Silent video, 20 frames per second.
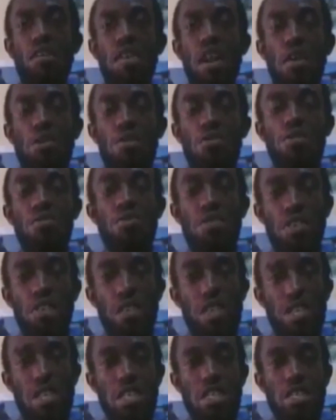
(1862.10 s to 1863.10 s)
they're going to
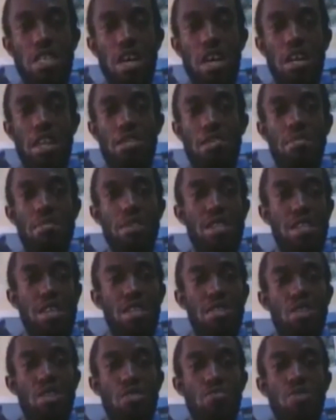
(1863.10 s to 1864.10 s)
notice it, and let
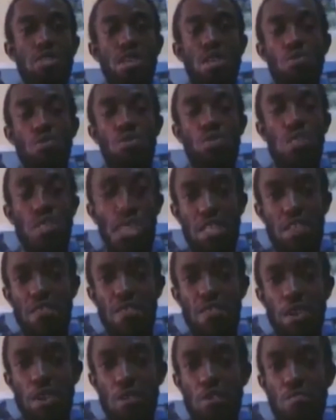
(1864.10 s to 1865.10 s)
me say a distributor will
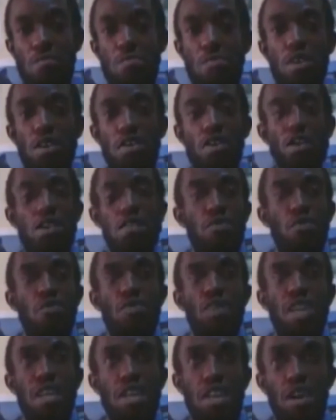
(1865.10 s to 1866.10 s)
see the film.
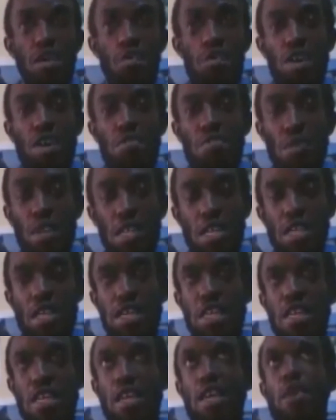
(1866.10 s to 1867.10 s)
If you win an award,
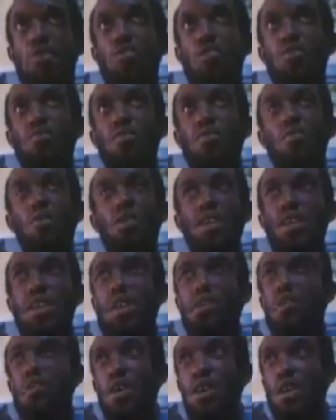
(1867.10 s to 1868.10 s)
basically, like when we
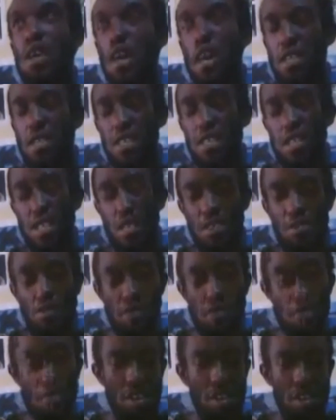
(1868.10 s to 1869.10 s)
won an award at
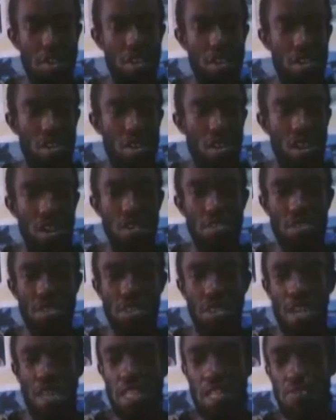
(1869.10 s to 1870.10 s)
ZIF,
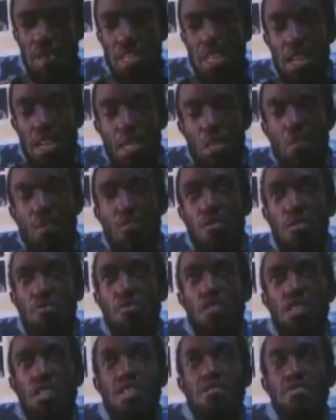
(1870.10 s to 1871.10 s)
Zanzibar International
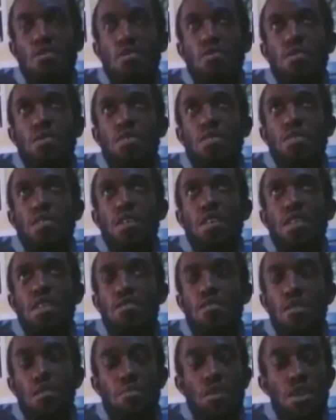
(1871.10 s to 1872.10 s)
Film Festival with
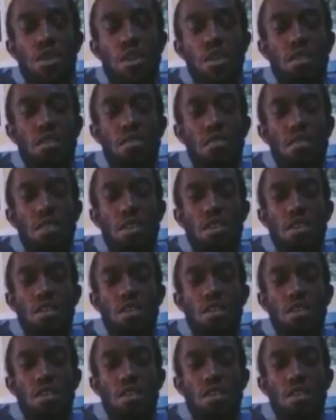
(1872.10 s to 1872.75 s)
The Forbidden,